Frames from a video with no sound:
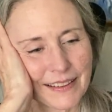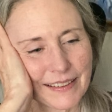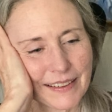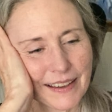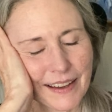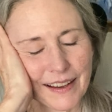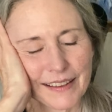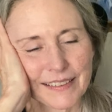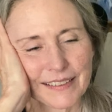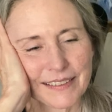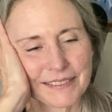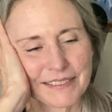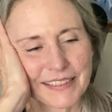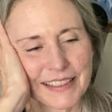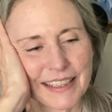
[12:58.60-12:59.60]
yeah,
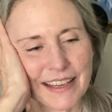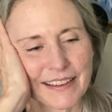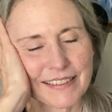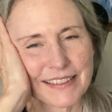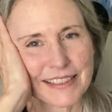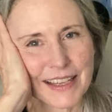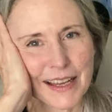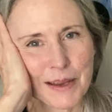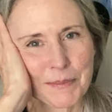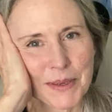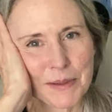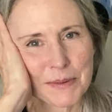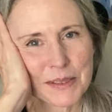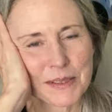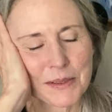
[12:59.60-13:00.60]
I'm running out of time.
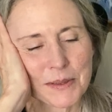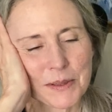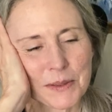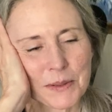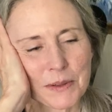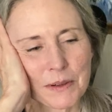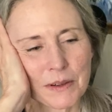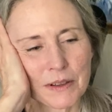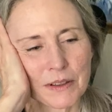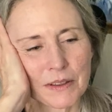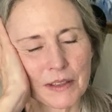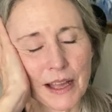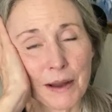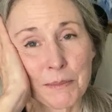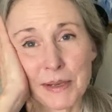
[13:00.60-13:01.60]
It was so
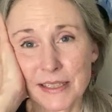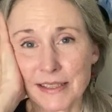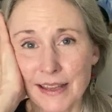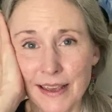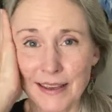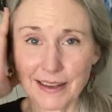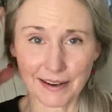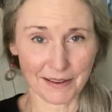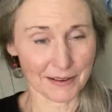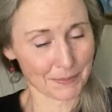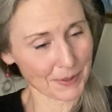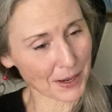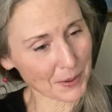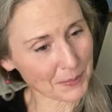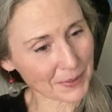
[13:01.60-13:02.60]
cool how much they cared
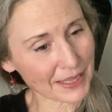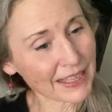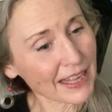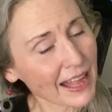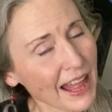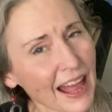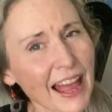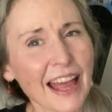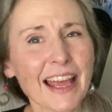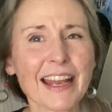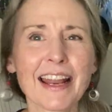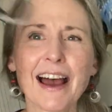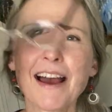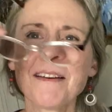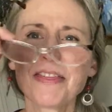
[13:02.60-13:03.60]
about me.
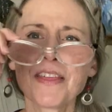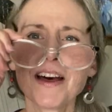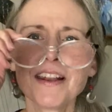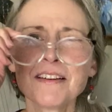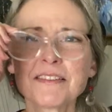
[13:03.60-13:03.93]
And I thought